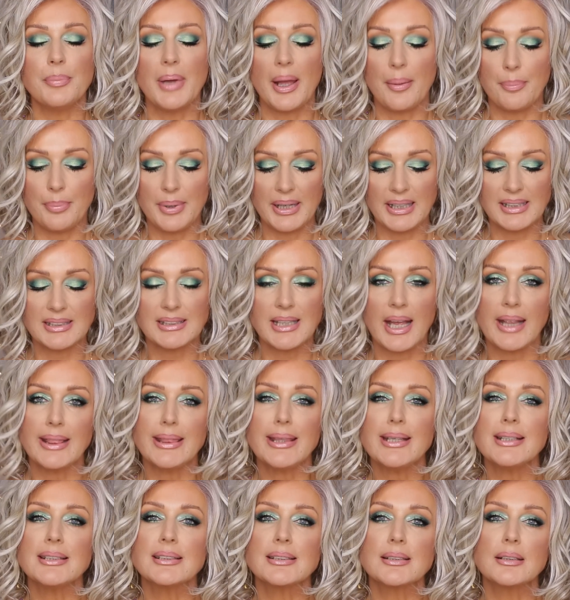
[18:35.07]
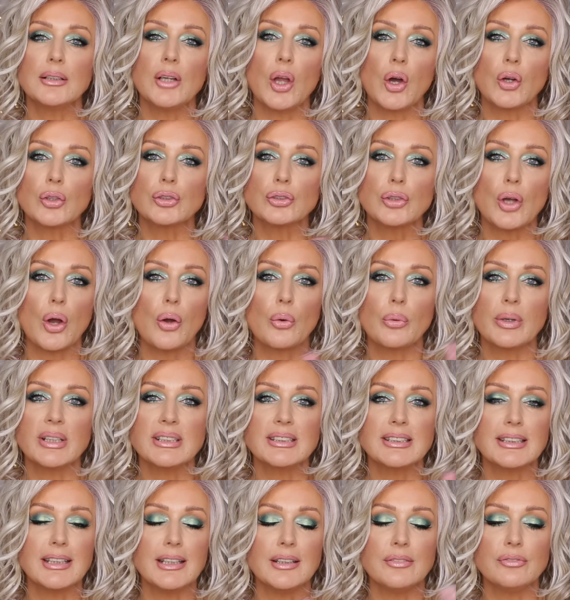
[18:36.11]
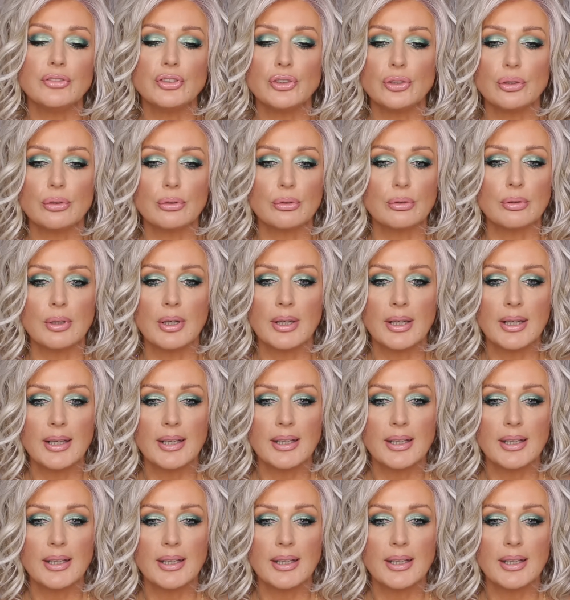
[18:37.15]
a bit, and this gloss always gives your